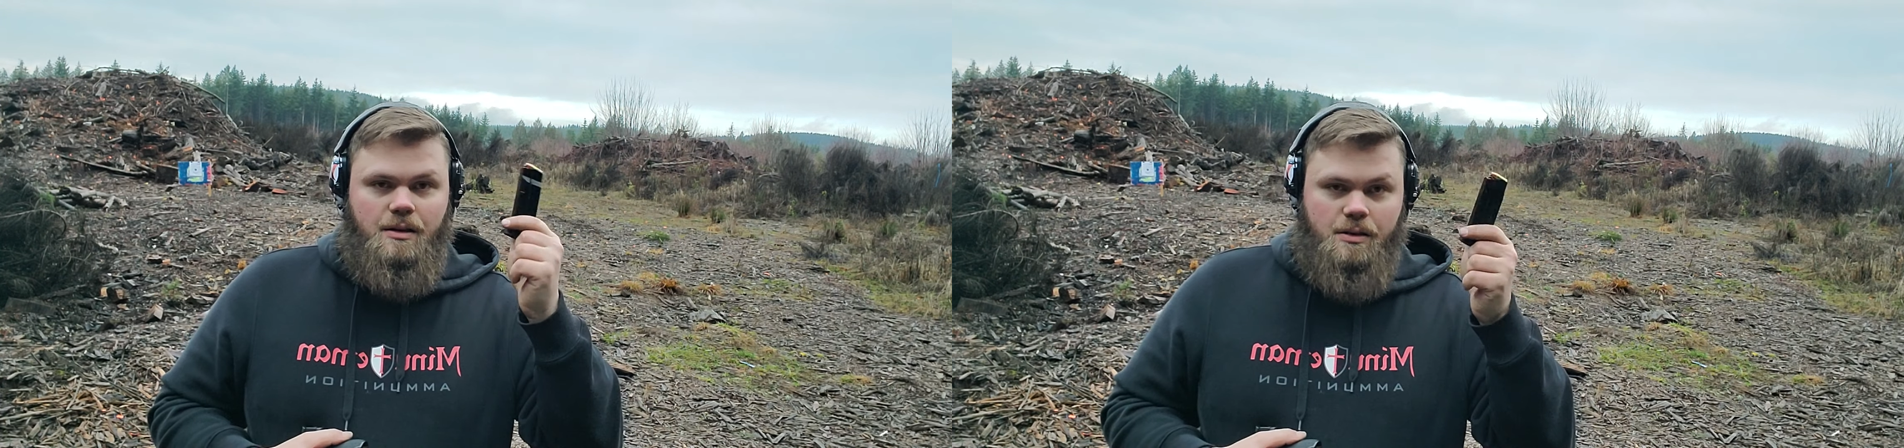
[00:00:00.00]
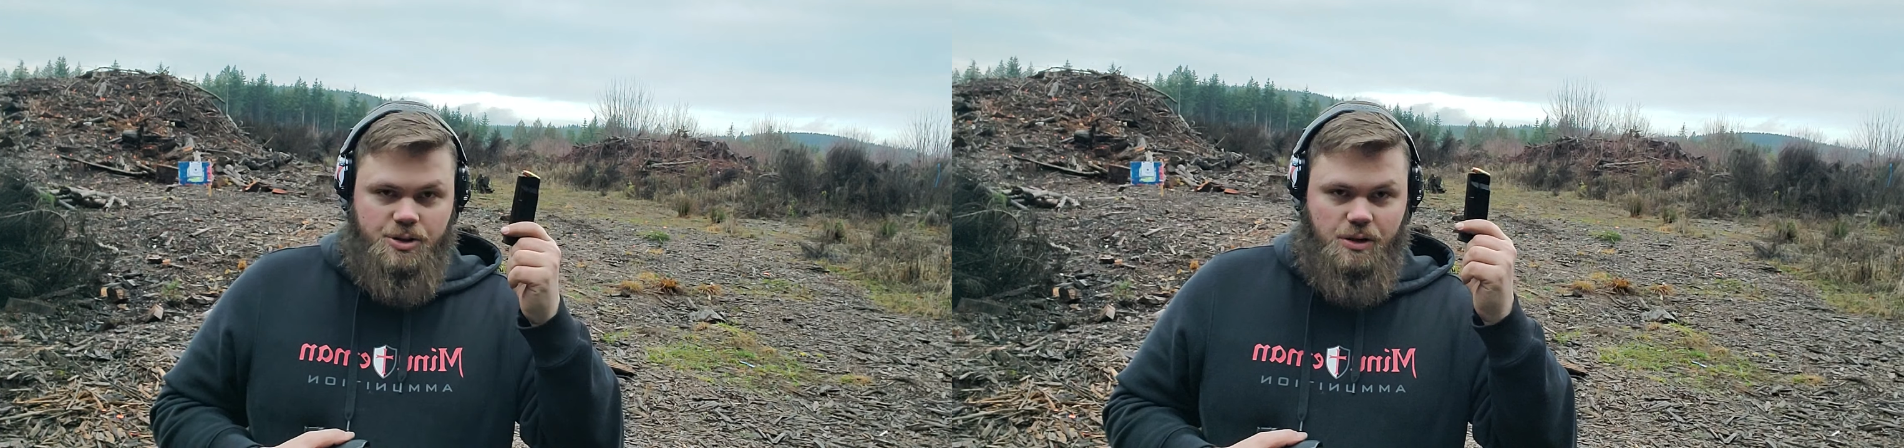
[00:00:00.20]

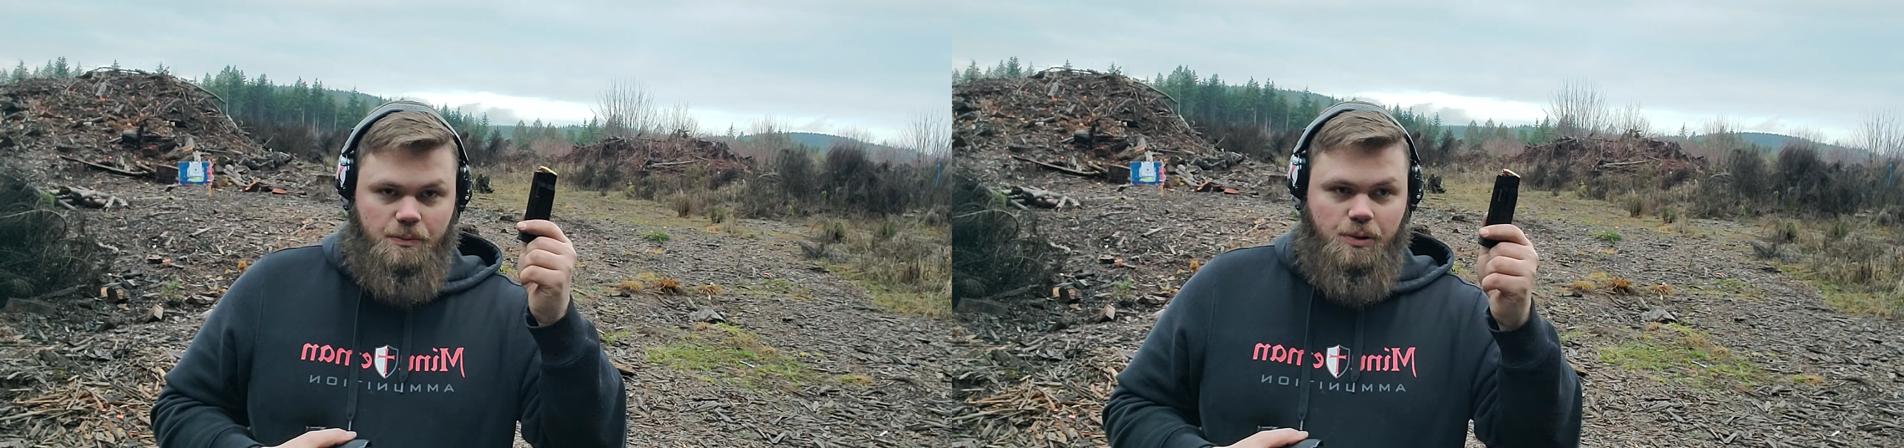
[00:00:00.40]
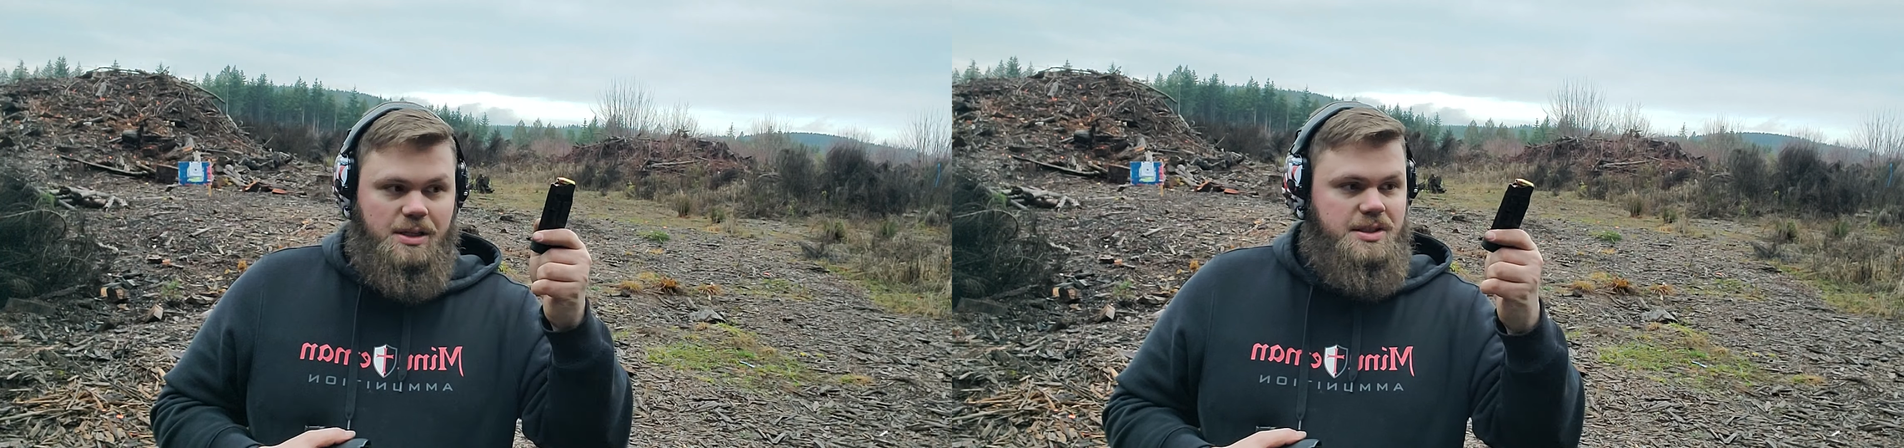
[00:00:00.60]
the
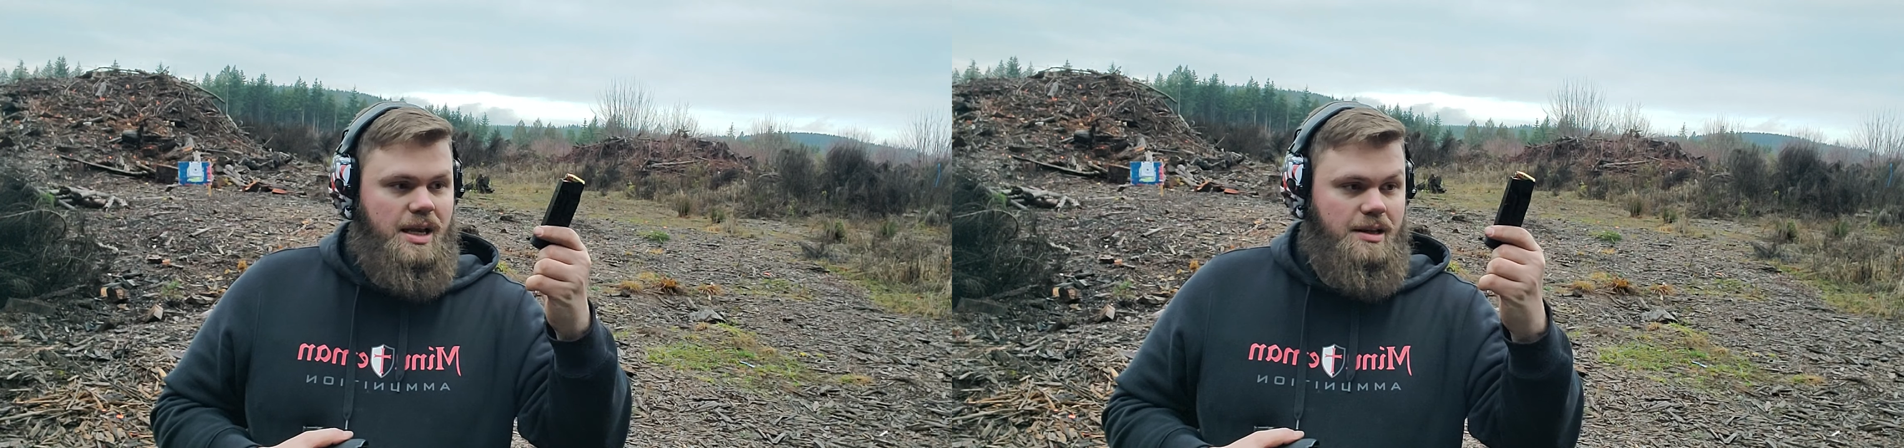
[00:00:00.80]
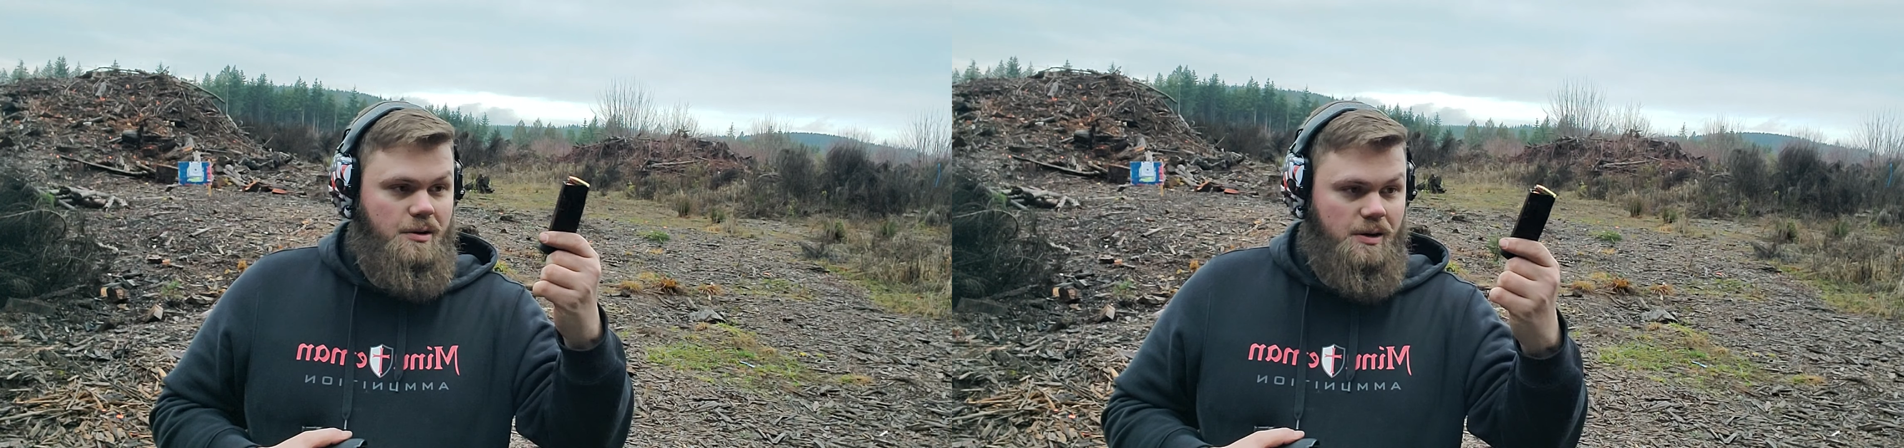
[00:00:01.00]
Shield Plus,
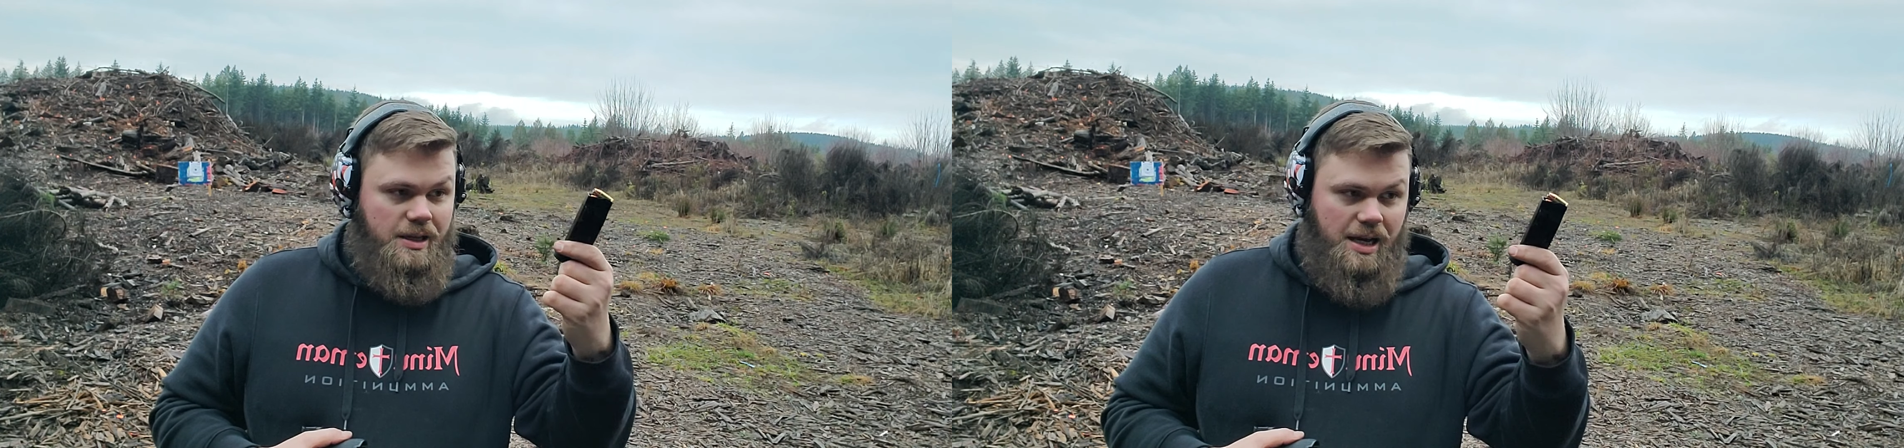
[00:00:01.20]
and you already